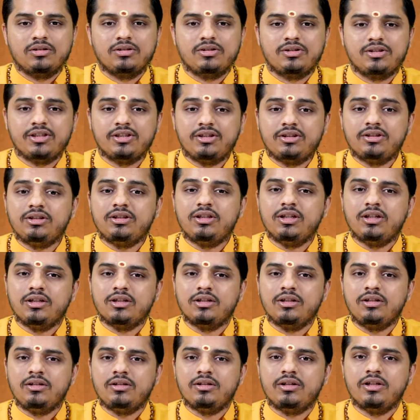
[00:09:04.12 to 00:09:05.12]

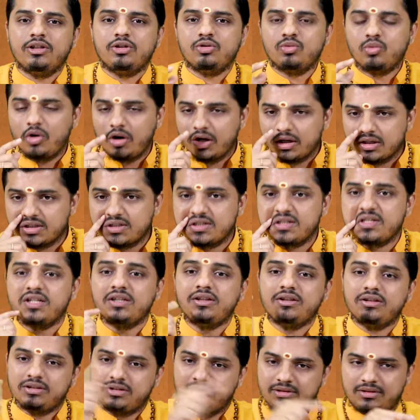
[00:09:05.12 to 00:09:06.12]
Chitta is what?
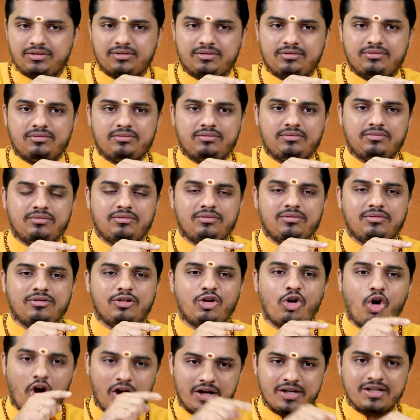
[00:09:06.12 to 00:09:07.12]
Chit.
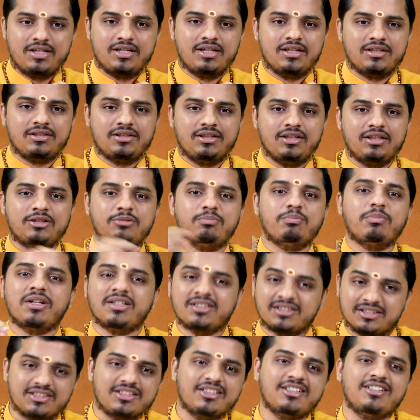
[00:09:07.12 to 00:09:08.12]
Consciousness
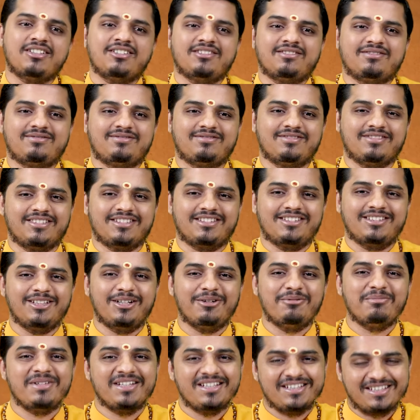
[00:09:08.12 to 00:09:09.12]
plus ta.
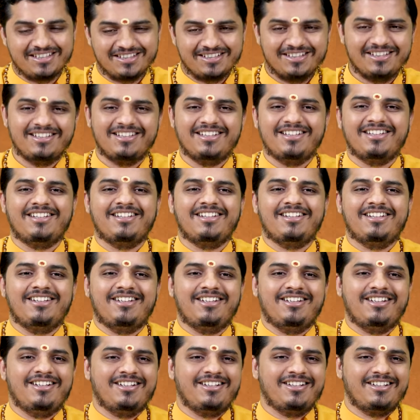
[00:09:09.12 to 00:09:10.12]
Ta means
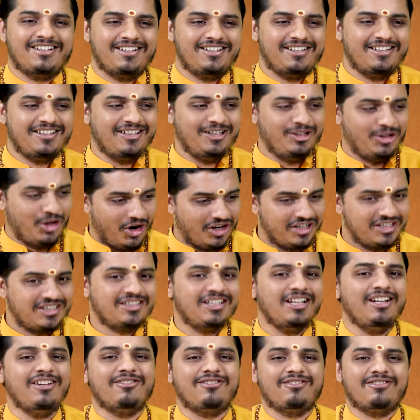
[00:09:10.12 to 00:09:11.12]
the not
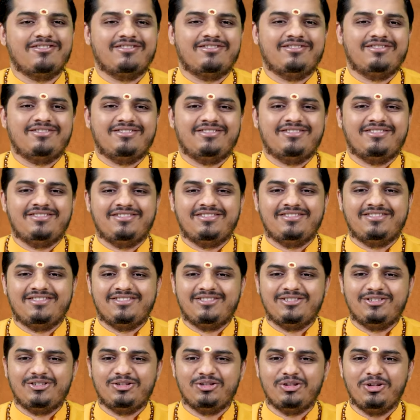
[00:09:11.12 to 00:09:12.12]
self.
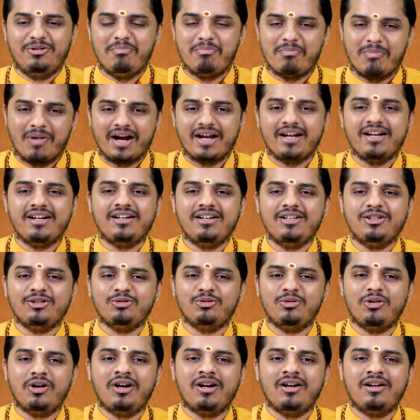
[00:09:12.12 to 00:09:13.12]
So the mind is
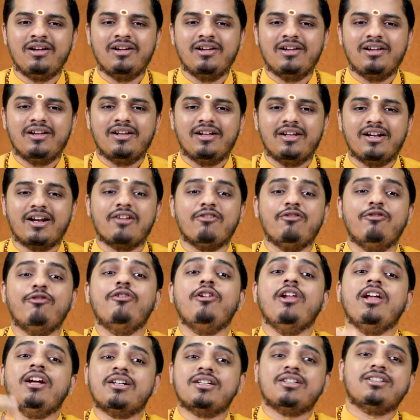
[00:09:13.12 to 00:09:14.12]
what?
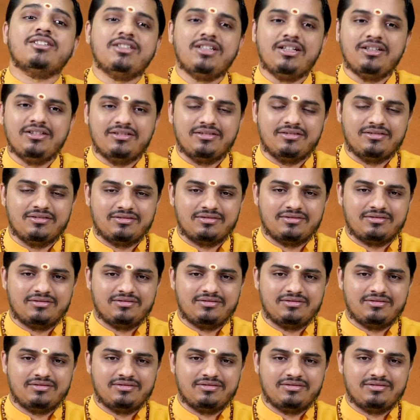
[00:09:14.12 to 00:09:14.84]
Reflection.